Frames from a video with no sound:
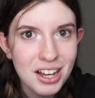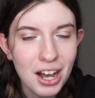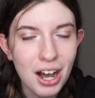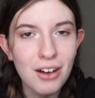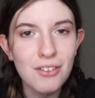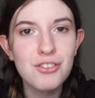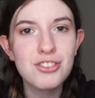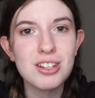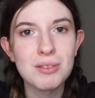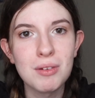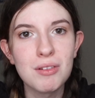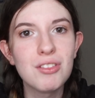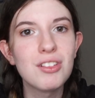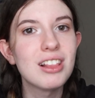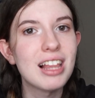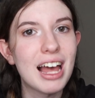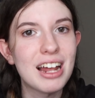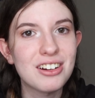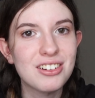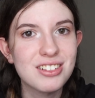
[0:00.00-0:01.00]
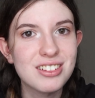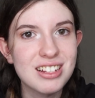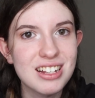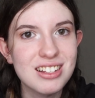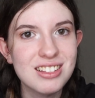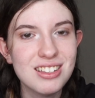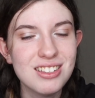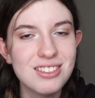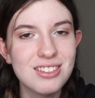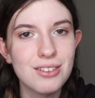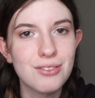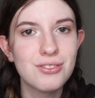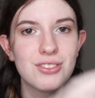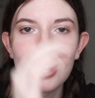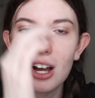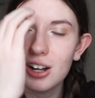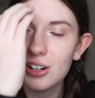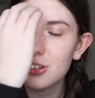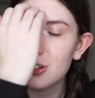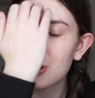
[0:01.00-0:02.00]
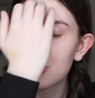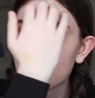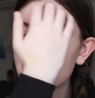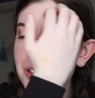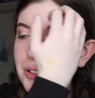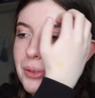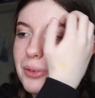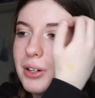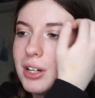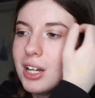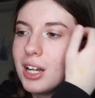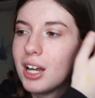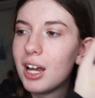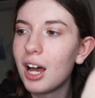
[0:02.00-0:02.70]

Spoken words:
of some of the latter seasons of Doctor Who.